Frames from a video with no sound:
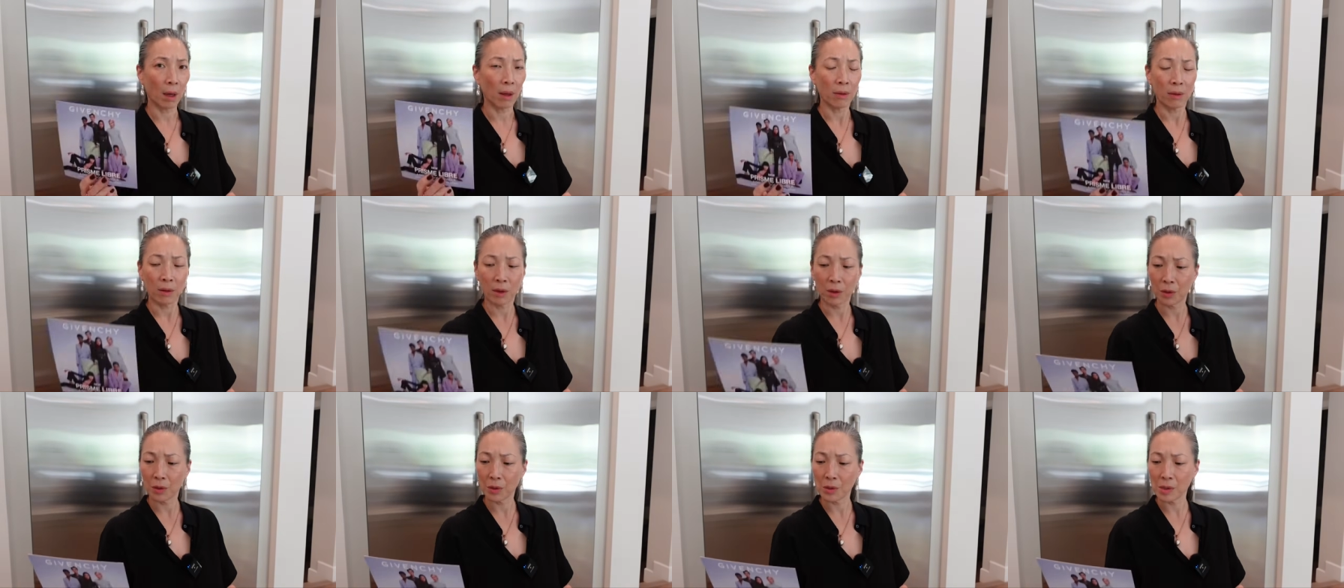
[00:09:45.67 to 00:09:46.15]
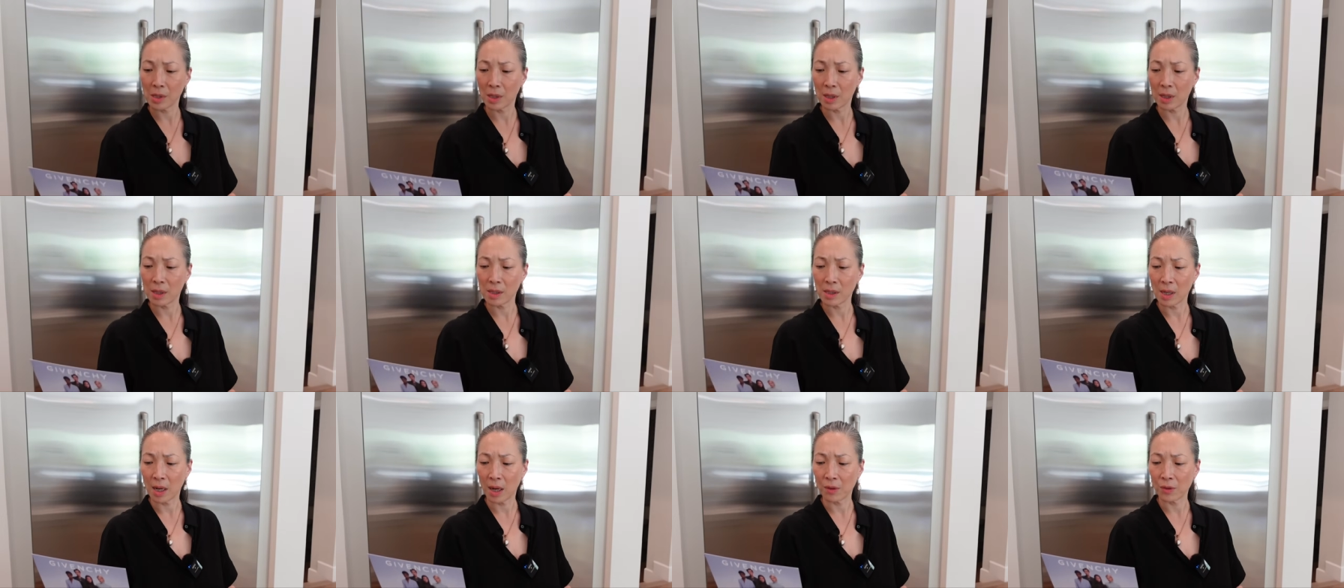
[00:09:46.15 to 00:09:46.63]
I think you'll see
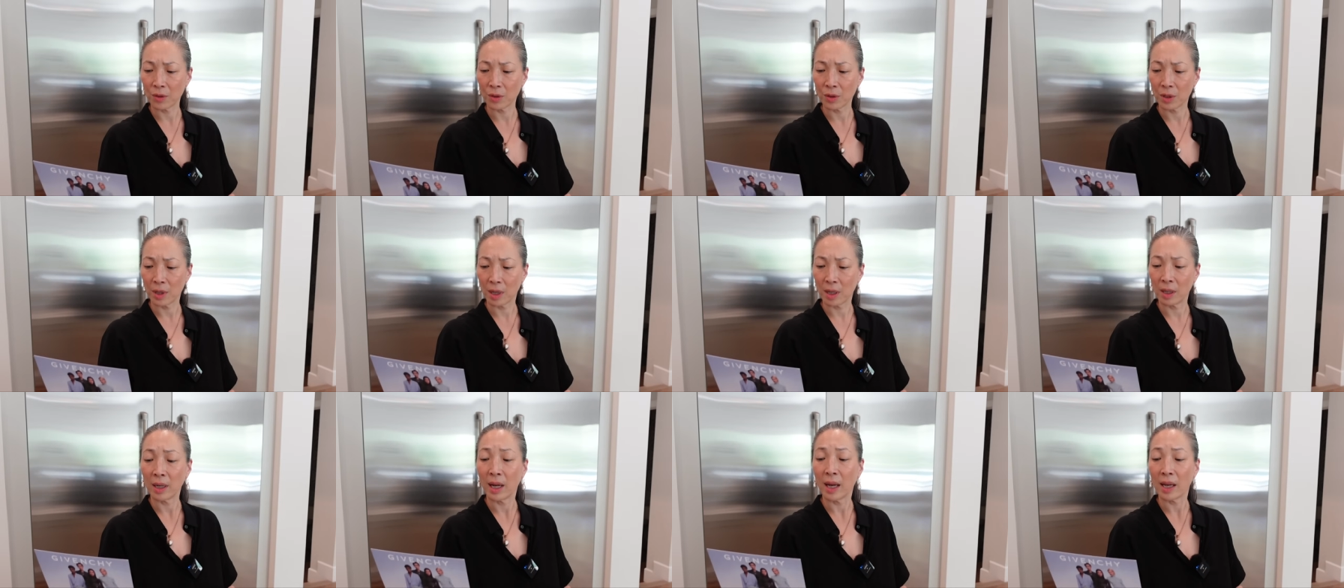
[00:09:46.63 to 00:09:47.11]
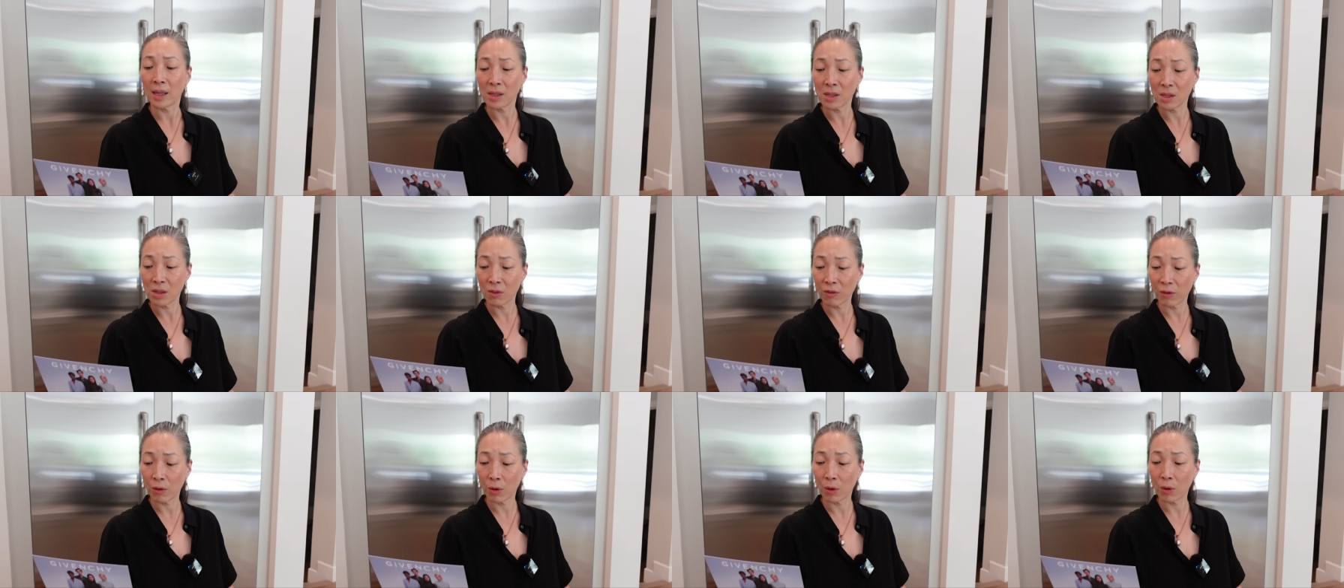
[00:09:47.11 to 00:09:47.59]
this after then at
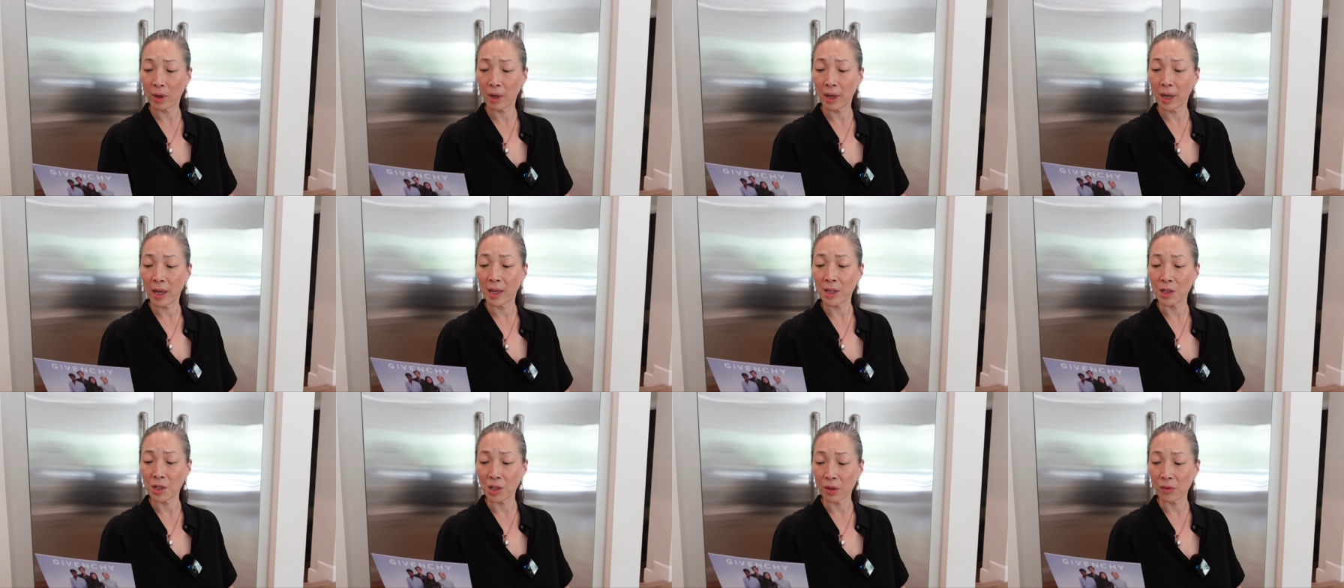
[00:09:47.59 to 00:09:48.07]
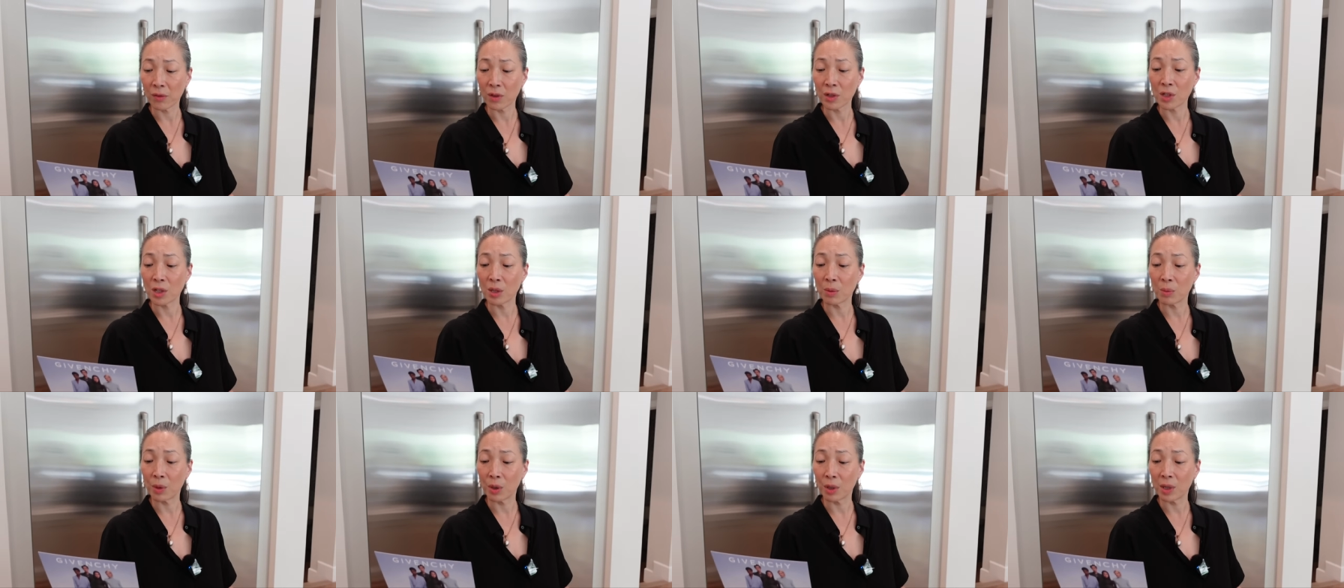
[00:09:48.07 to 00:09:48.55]
Sephora and
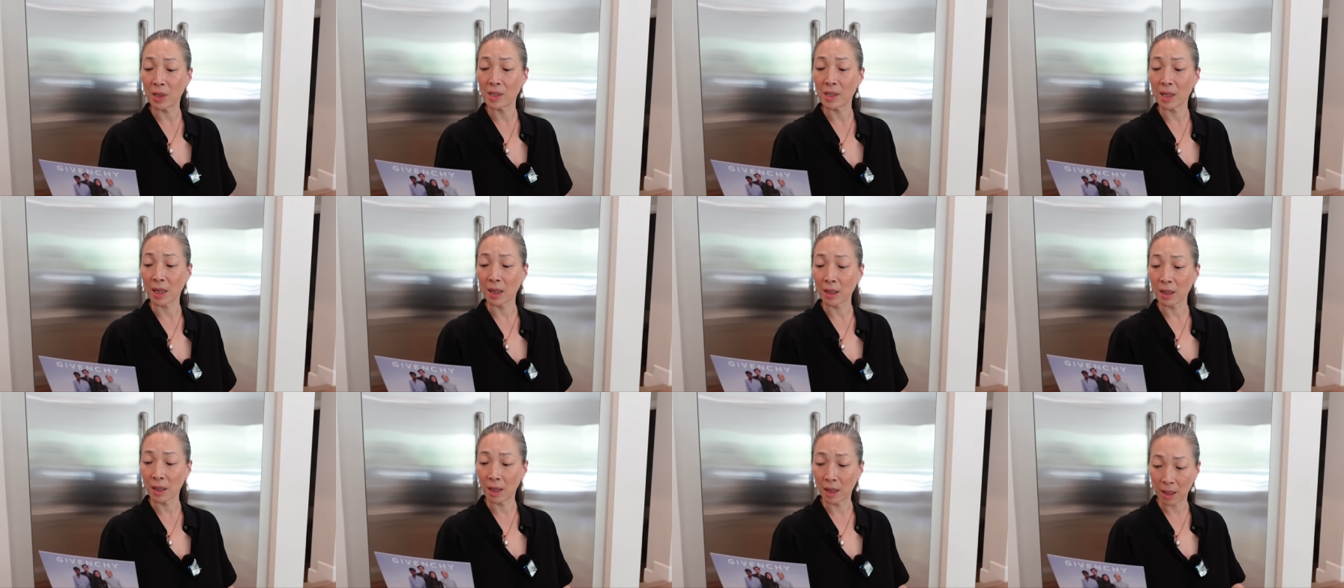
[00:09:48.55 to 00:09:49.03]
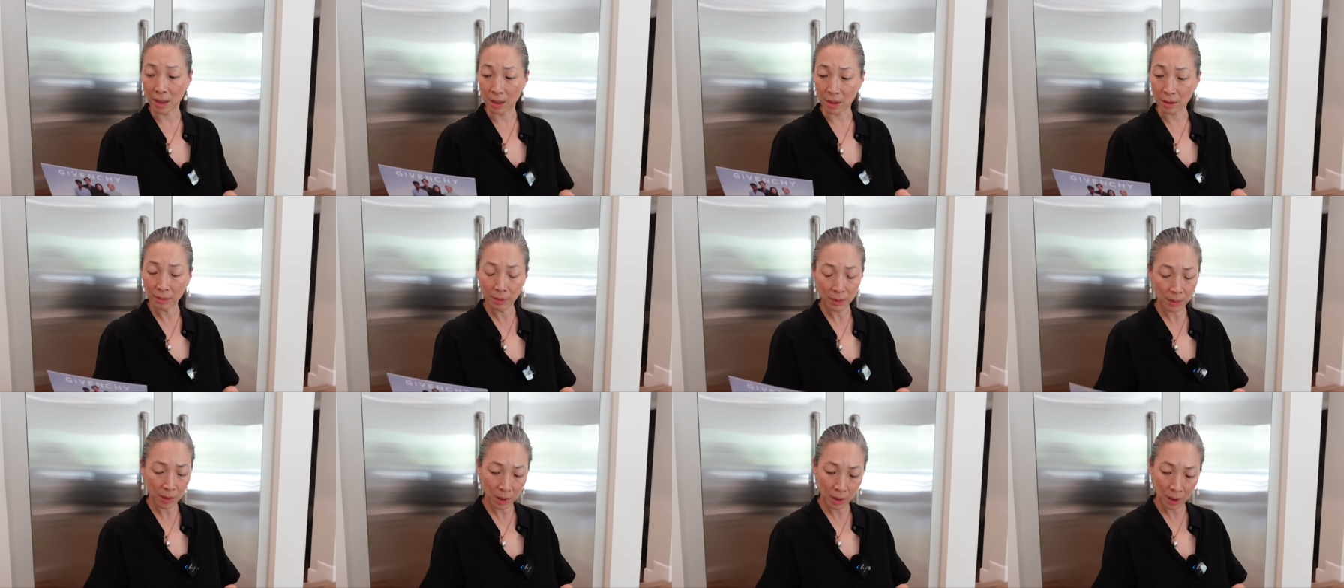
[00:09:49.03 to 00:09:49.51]

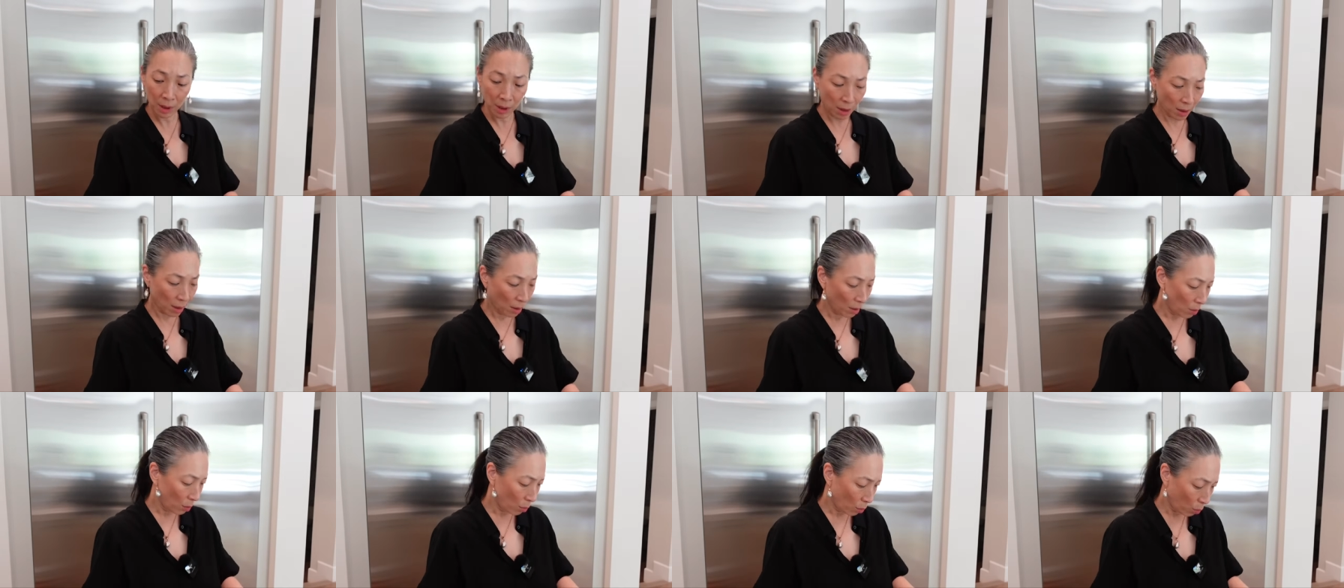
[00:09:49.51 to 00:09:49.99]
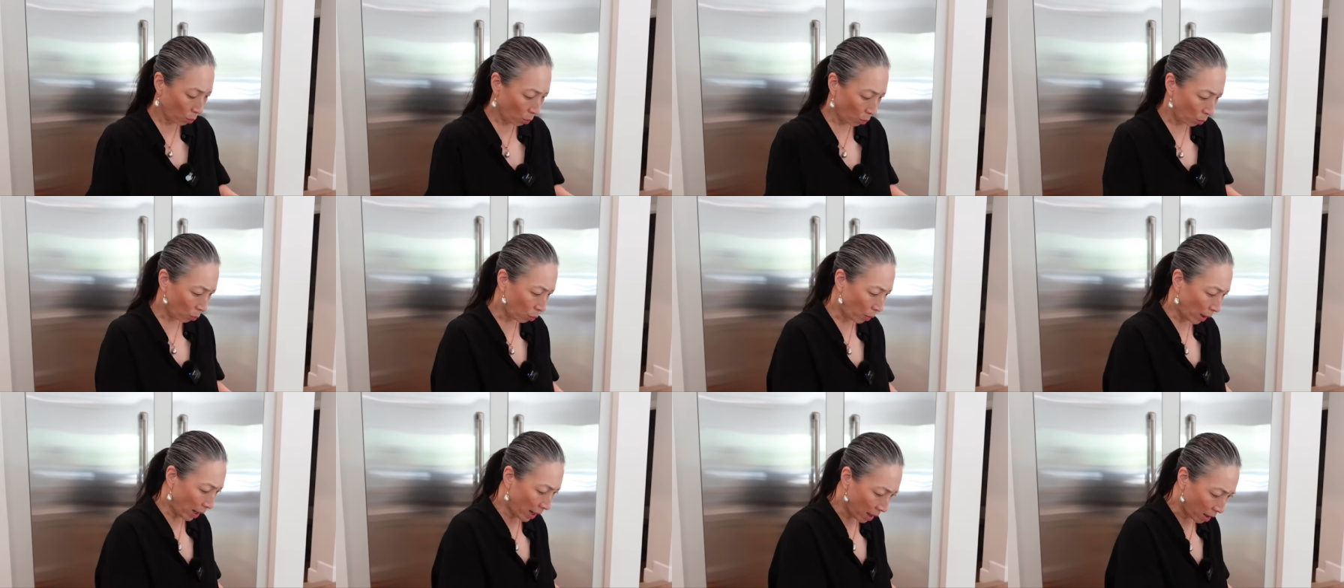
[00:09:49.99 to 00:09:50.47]
GivenchyBeauty.com.
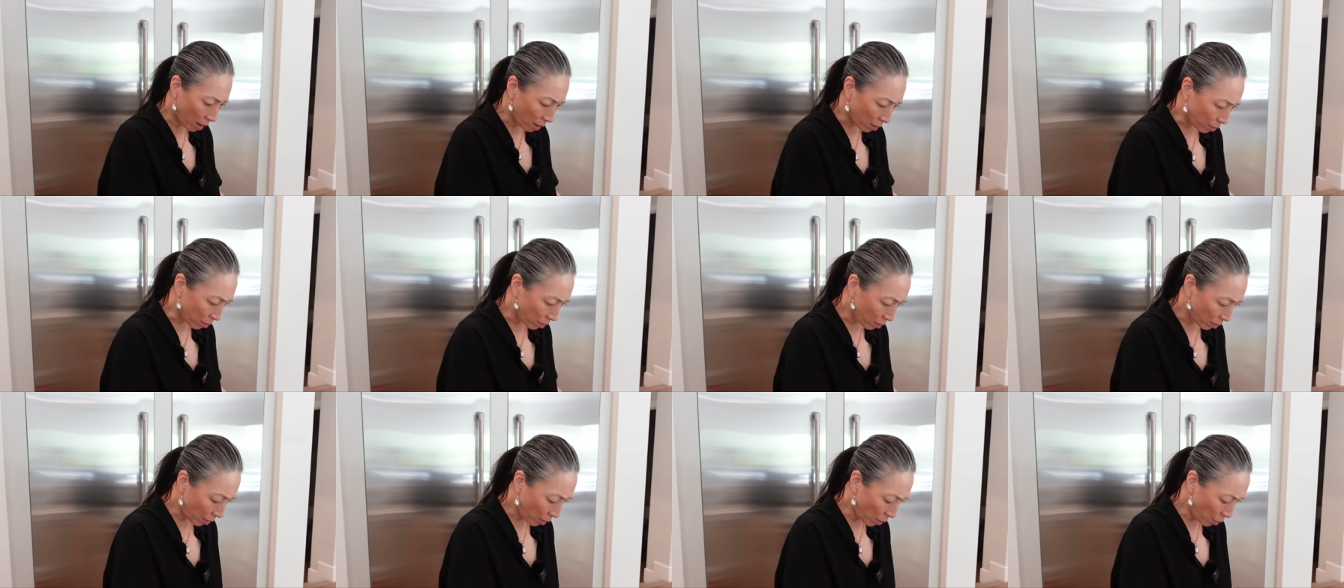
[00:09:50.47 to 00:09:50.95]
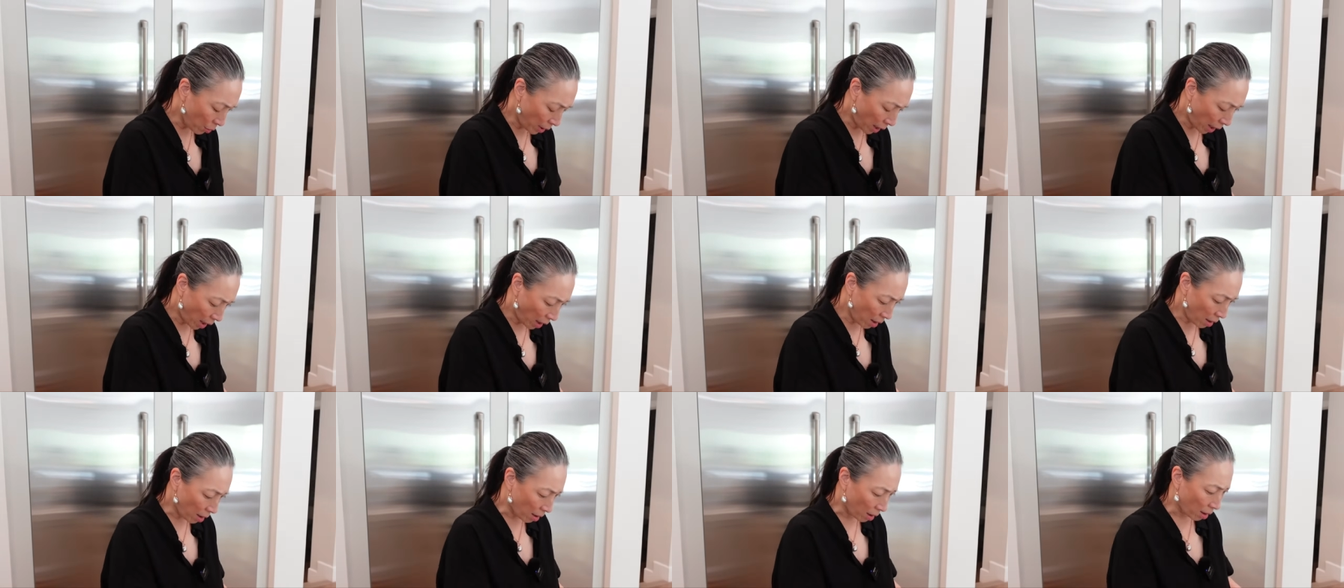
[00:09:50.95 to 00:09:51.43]
Wow,
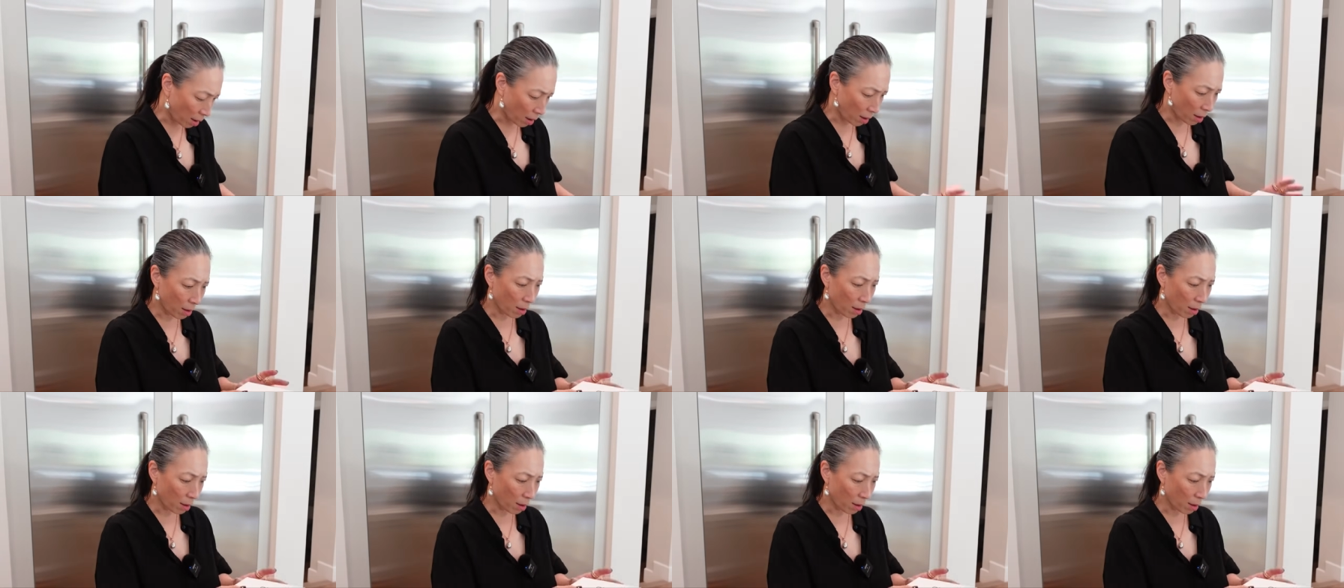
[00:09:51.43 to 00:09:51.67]
okay.